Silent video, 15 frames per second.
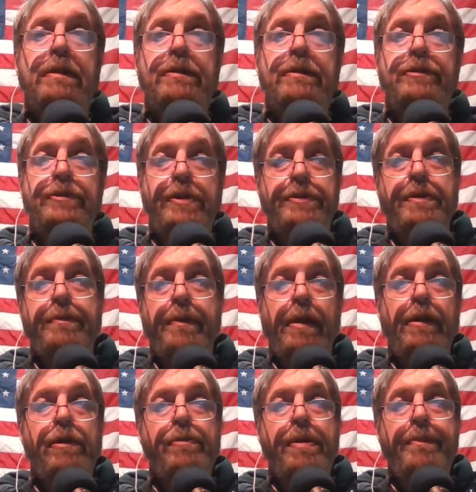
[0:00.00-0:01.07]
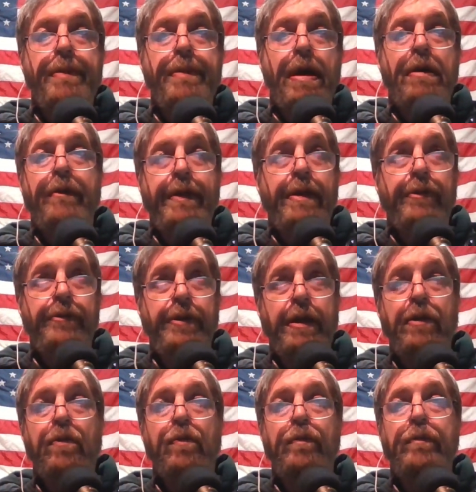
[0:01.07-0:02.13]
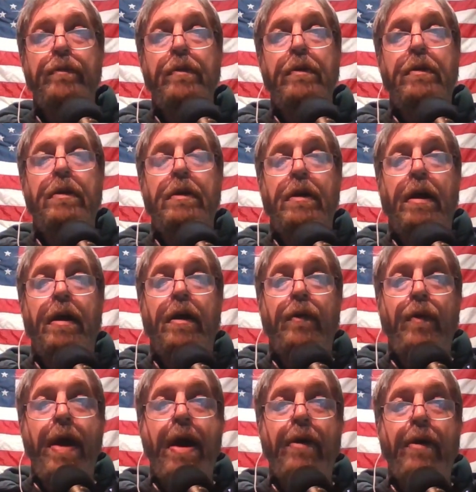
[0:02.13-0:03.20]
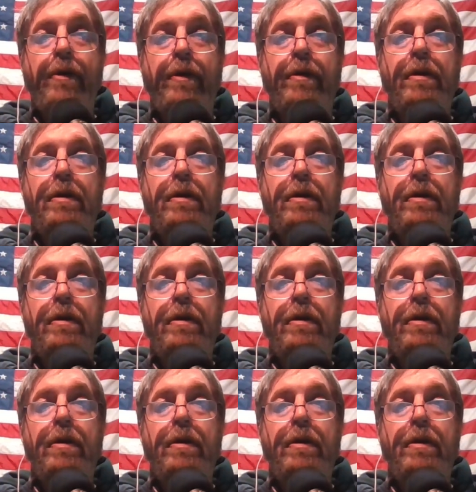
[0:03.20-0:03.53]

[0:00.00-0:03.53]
system a little bit better than a single router.